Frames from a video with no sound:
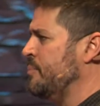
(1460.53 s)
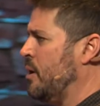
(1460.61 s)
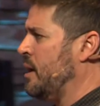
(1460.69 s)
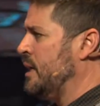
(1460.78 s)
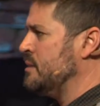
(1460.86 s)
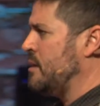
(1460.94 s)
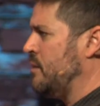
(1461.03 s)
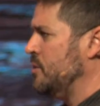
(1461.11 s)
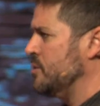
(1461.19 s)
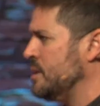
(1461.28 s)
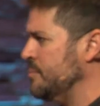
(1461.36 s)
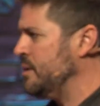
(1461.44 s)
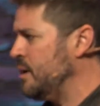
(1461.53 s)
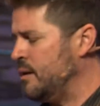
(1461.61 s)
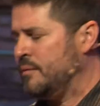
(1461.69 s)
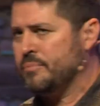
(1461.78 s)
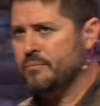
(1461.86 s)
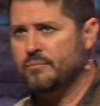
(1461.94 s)
keep our eyes closed. I'm,
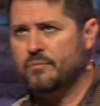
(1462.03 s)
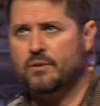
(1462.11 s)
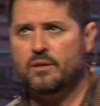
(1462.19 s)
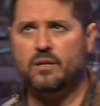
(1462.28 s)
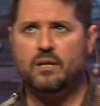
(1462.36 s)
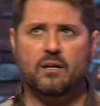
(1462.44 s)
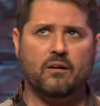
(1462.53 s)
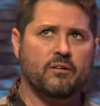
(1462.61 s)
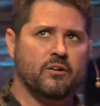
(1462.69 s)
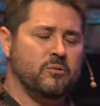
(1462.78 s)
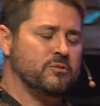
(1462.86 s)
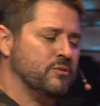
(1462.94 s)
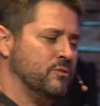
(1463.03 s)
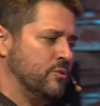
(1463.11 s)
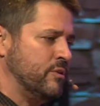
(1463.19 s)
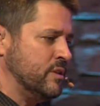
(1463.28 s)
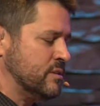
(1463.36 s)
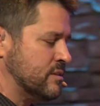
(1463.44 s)
I'm going to cut our notes,
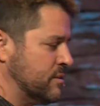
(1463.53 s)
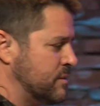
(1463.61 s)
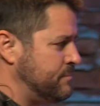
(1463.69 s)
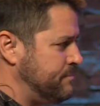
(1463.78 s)
Lori, so.